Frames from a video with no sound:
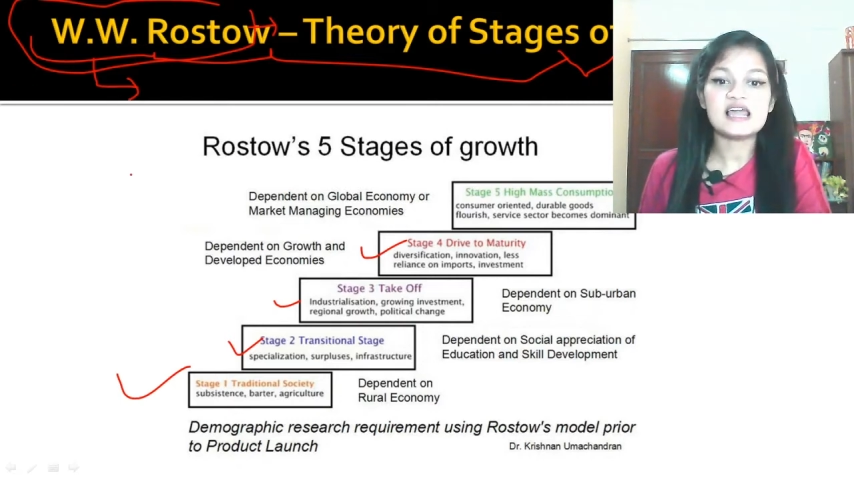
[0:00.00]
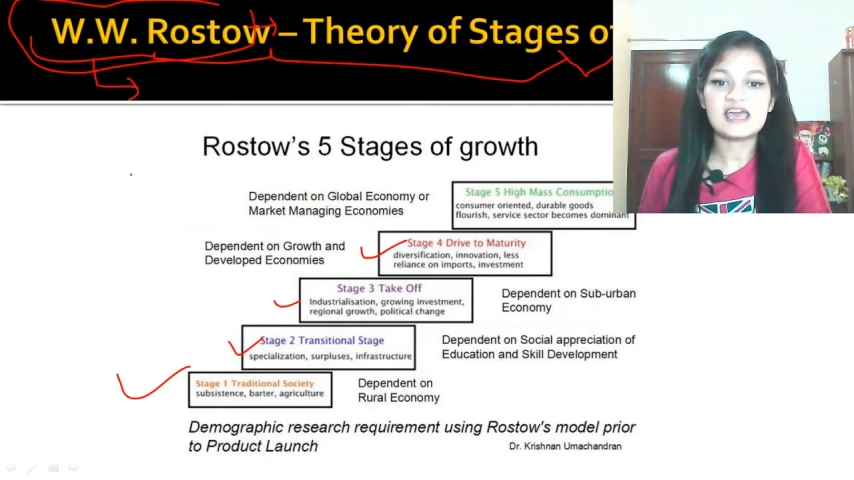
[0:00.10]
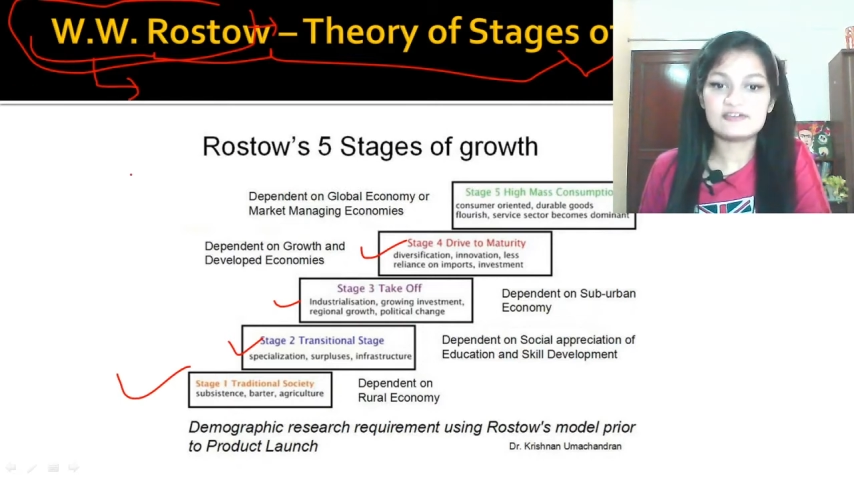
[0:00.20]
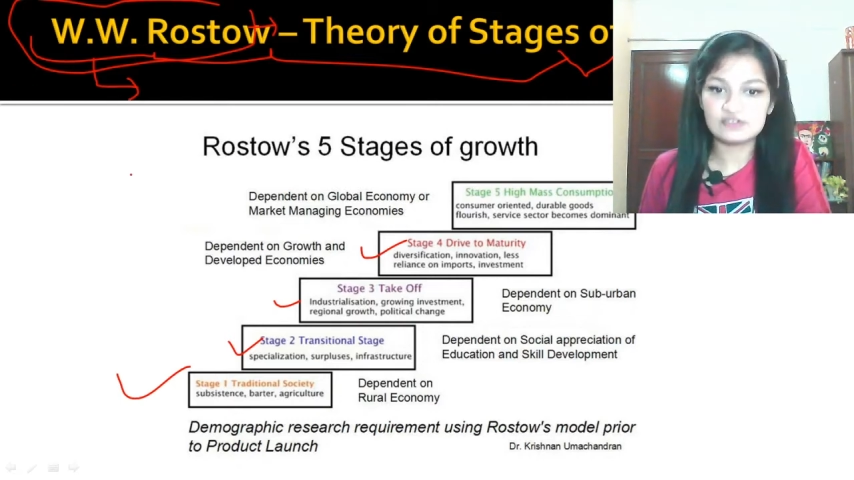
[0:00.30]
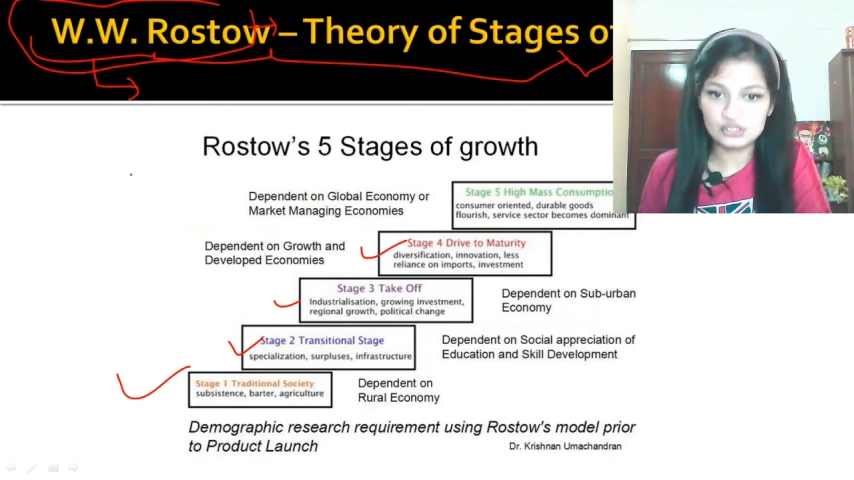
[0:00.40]

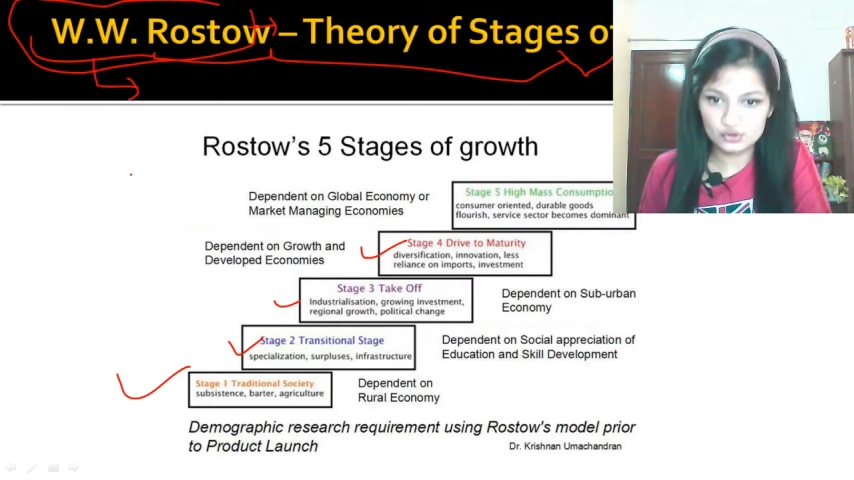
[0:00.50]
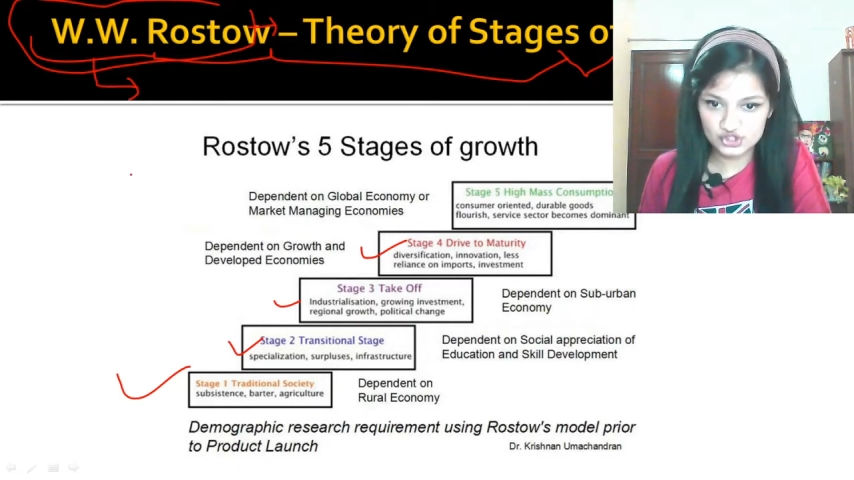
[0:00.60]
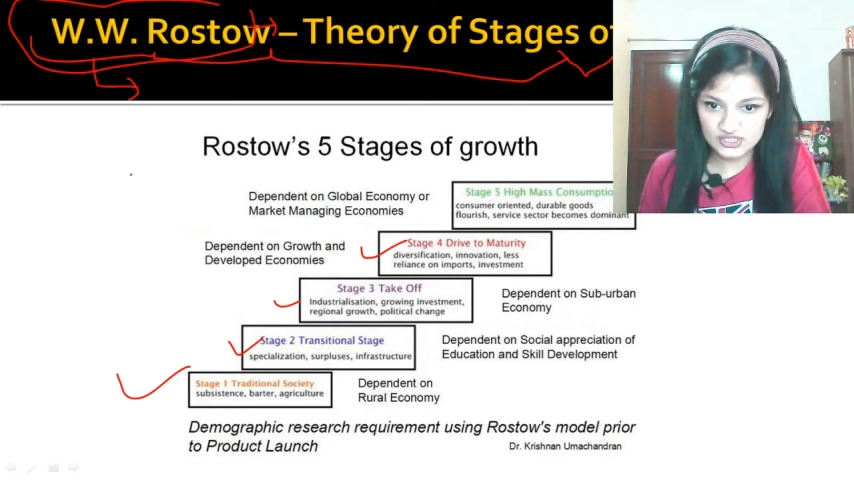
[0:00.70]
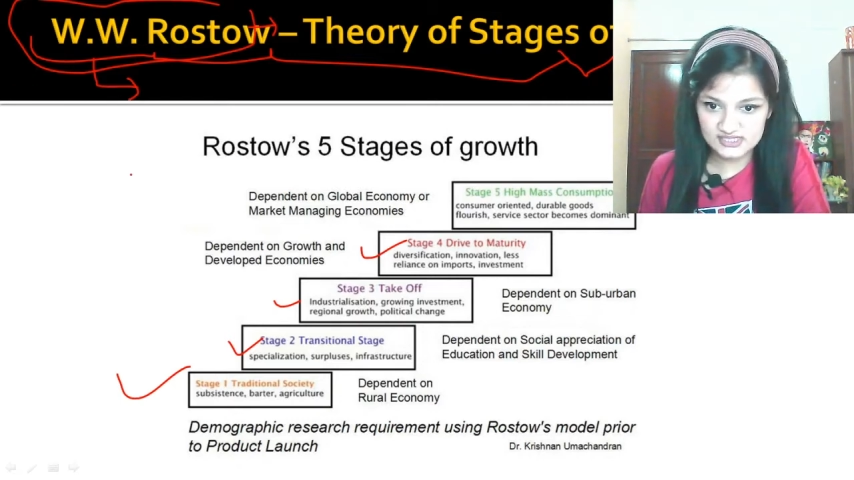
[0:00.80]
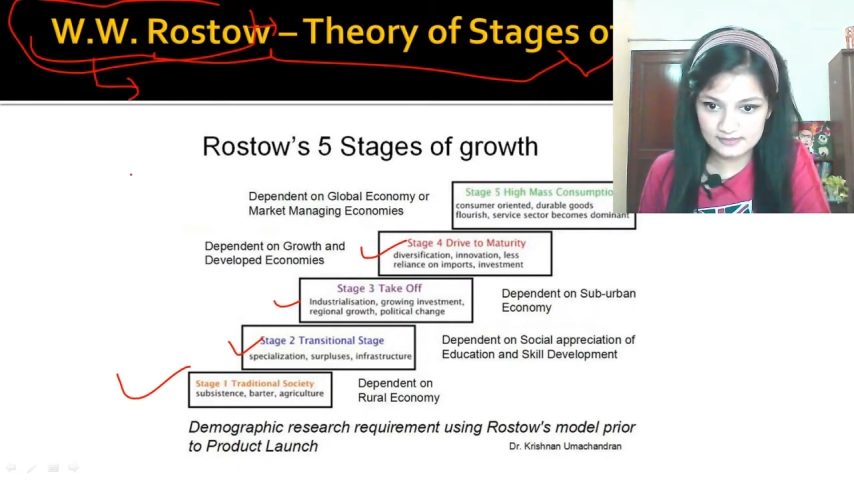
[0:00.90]

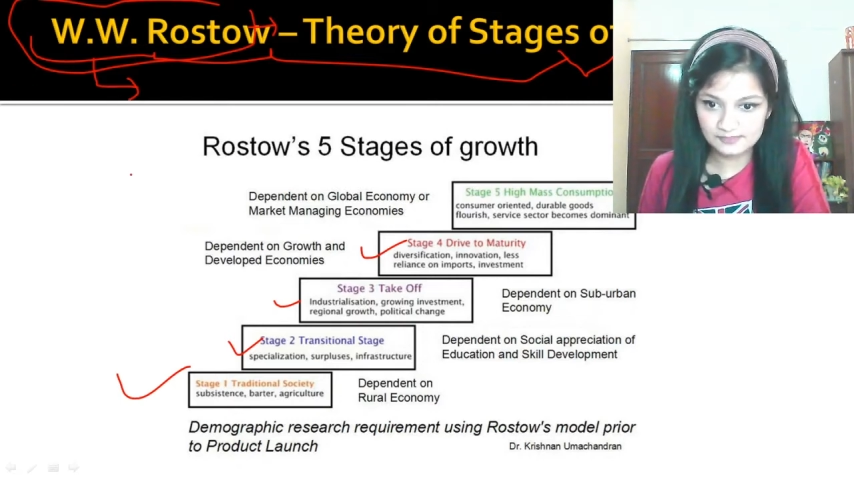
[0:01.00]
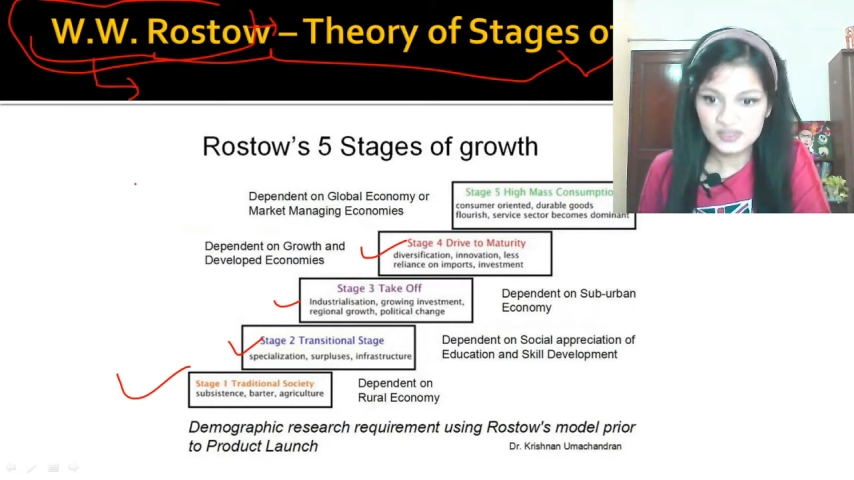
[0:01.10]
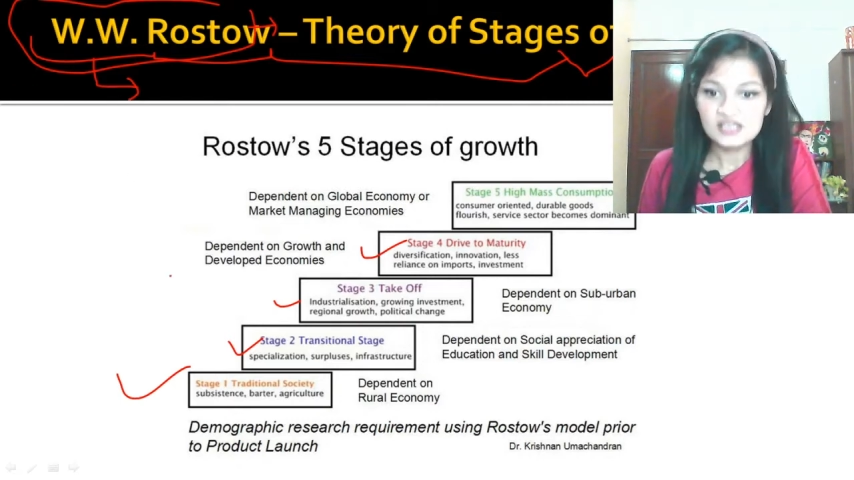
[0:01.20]
evolutionism.